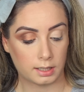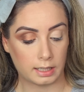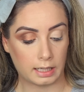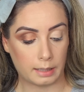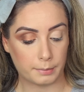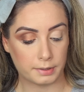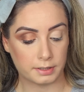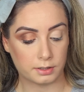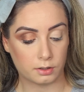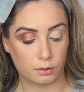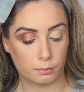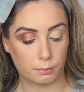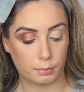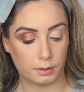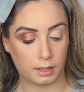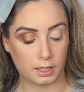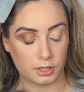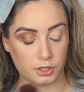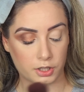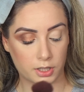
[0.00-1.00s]
Glamazon
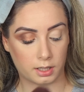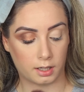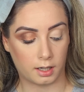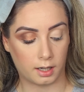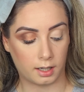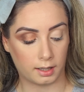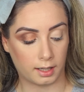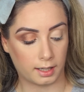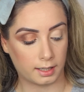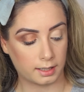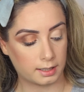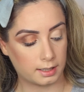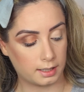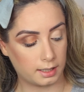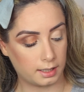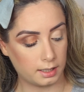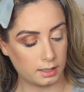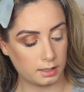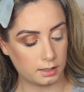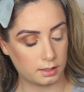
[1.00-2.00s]
Blush and Highlight
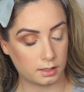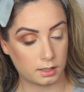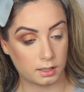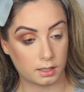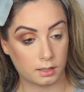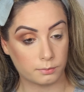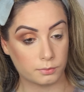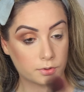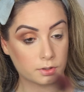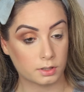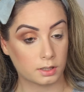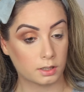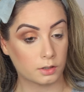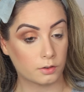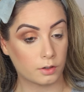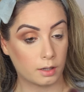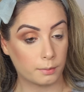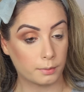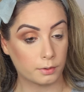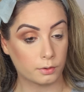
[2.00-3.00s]
Kit. And I'm just going
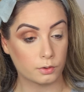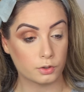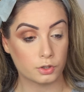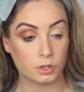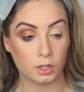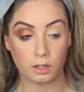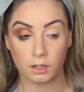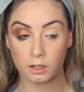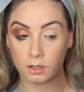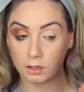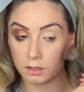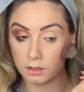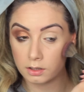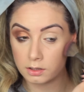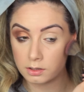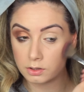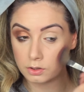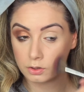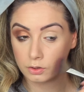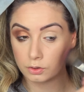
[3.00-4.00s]
to grab a good chunk of
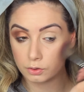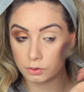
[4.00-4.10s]
this.